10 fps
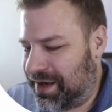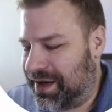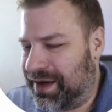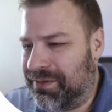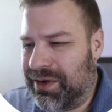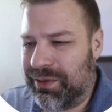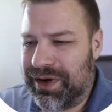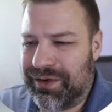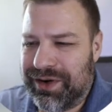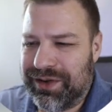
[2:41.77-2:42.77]
Maybe we
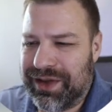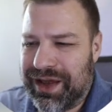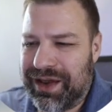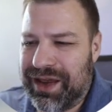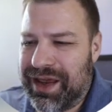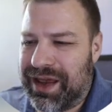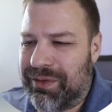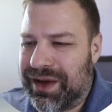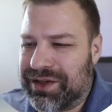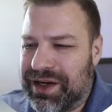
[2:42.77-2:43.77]
don't want to do that. And
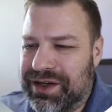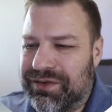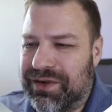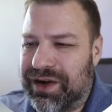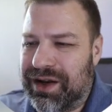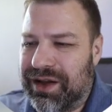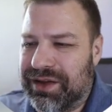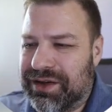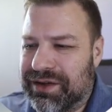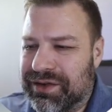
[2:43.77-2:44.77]
we can change the font
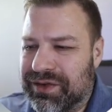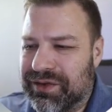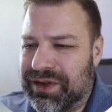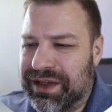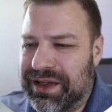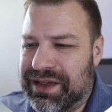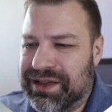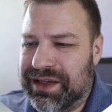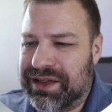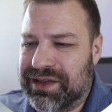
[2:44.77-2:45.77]
color really
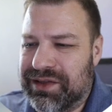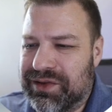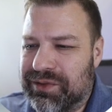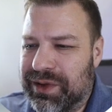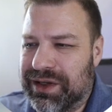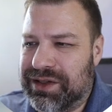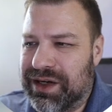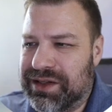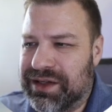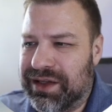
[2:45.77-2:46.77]
easily too. We can
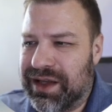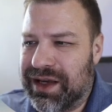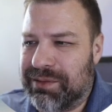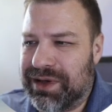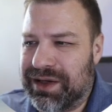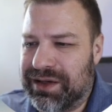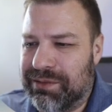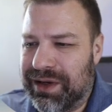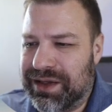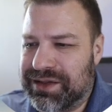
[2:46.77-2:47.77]
change the alignment
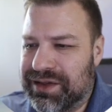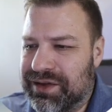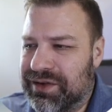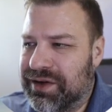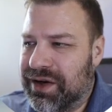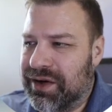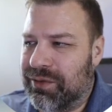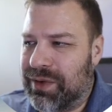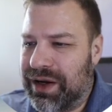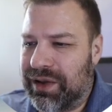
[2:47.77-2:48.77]
to make it center,
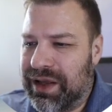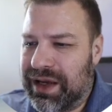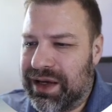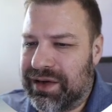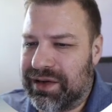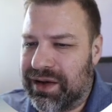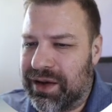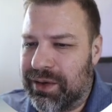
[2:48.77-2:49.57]
right aligned.